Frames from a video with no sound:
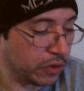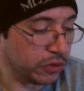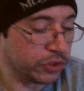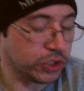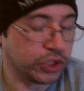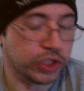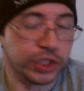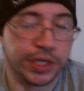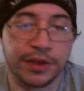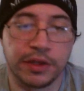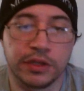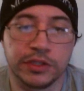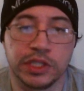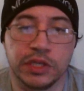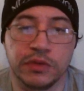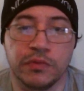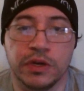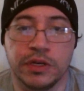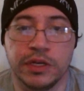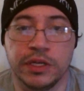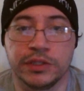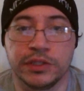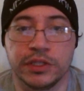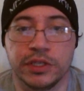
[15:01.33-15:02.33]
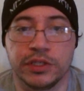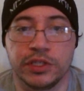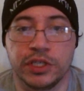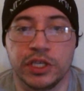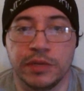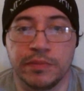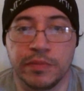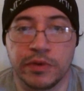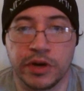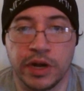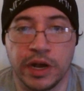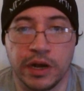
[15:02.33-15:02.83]
most challenging one is the
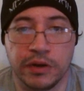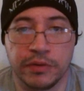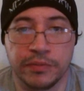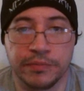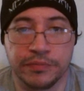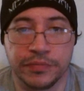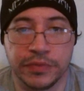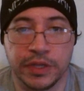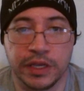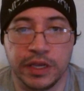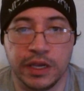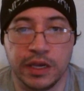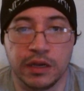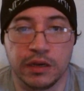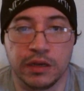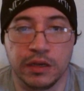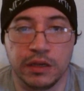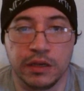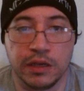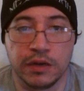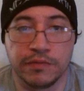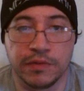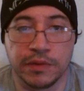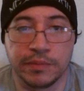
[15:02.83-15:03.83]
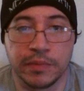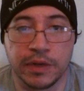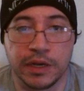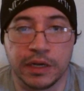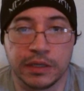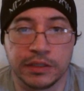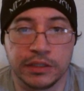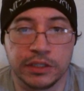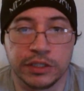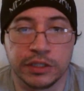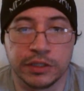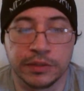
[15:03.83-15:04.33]
chimarrão, the erva
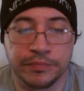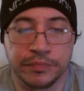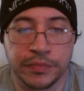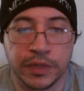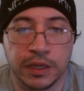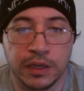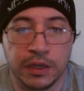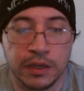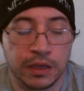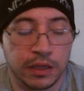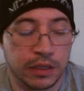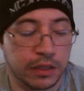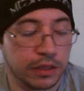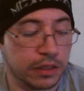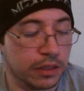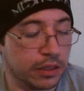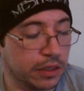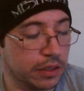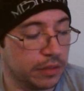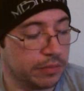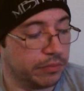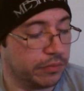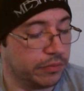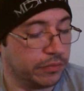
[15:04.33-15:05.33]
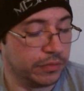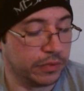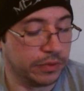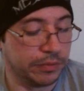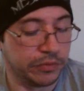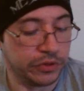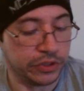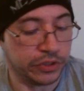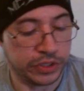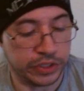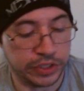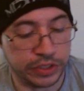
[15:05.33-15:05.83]
mate, the
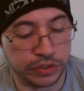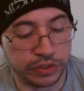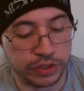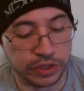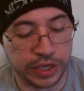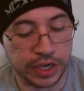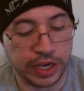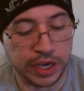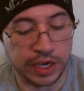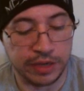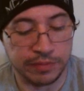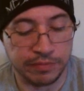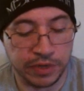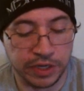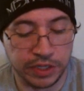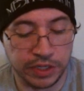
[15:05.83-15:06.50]
Brazilian kind.